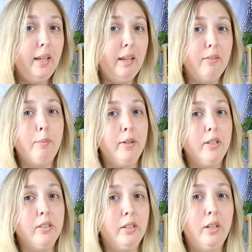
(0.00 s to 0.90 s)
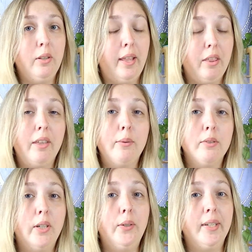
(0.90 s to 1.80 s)
if the person that he thought
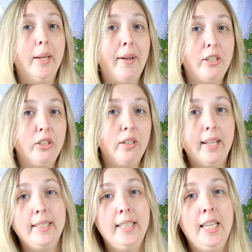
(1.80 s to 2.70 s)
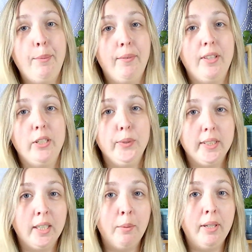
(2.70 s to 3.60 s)
was following him actually got to him, if this
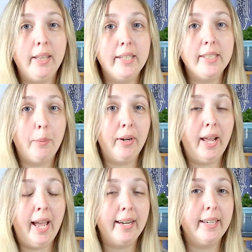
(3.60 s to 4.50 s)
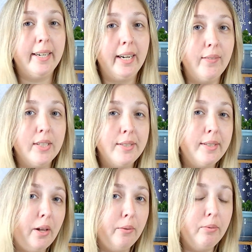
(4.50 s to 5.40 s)
was a completely separate act in and of
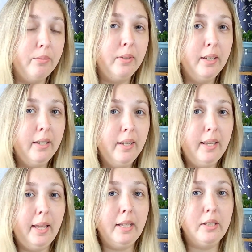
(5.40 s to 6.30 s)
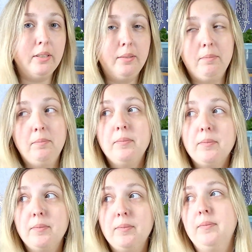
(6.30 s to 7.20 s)
itself. It's
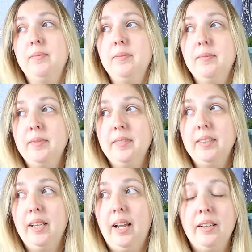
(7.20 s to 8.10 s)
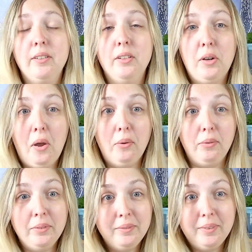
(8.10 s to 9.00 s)

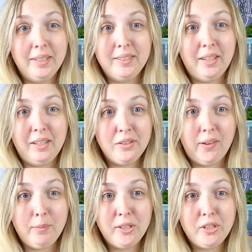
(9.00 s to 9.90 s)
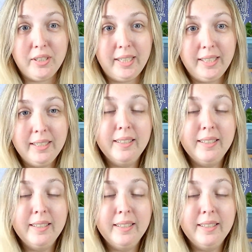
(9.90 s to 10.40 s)
unknown. It's an unsolved mystery.